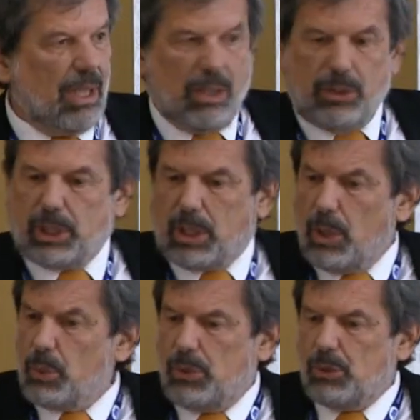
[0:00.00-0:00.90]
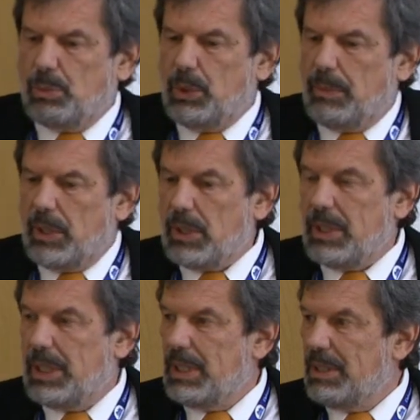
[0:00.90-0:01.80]
The clothes we wear,
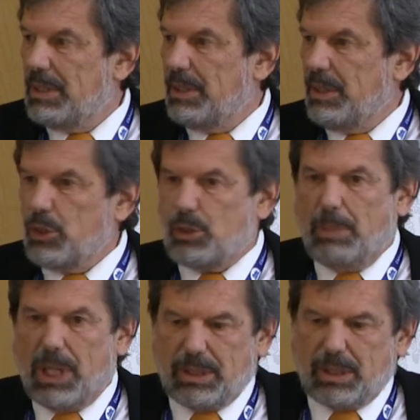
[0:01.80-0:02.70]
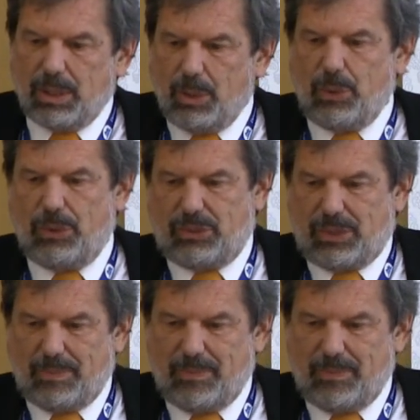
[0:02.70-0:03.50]
smart clothes.